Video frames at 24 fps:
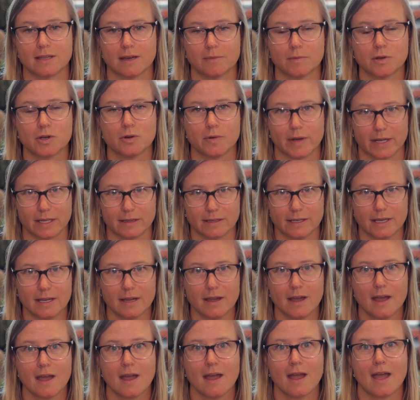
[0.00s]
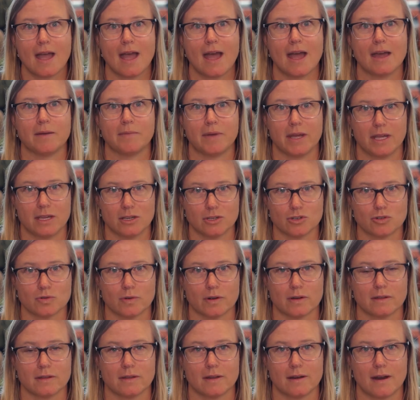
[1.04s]
them quickly and making
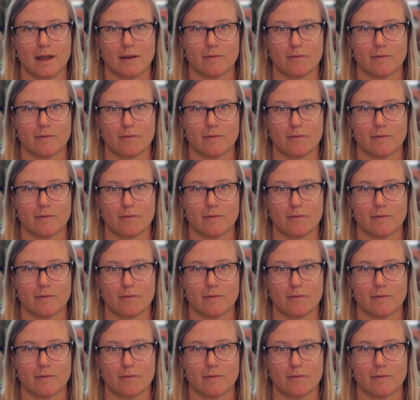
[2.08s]
sure that